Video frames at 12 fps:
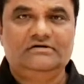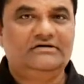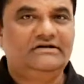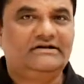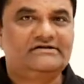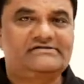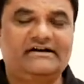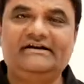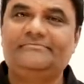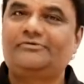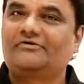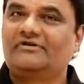Let us
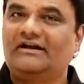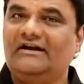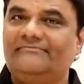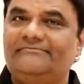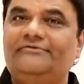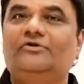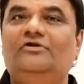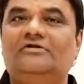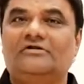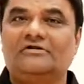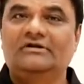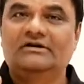write a program
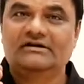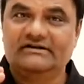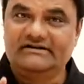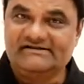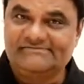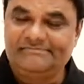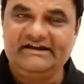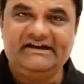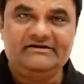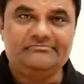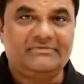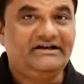for
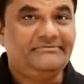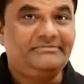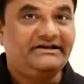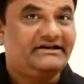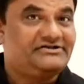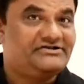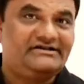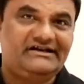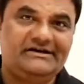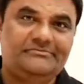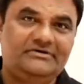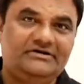displaying multiplication
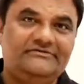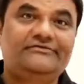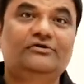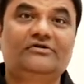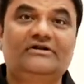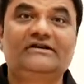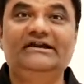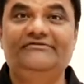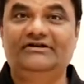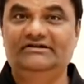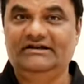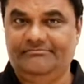table for a
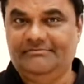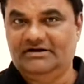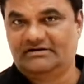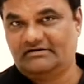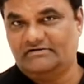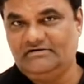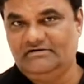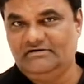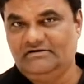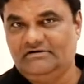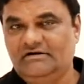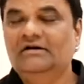given number.
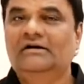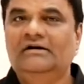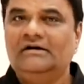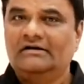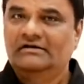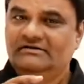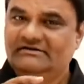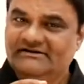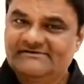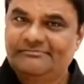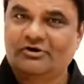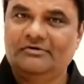
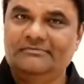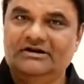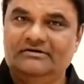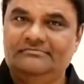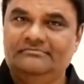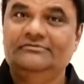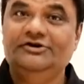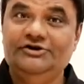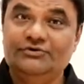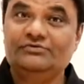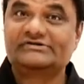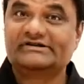This problem
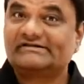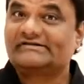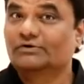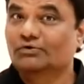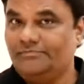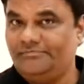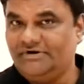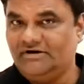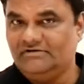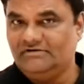uses loop.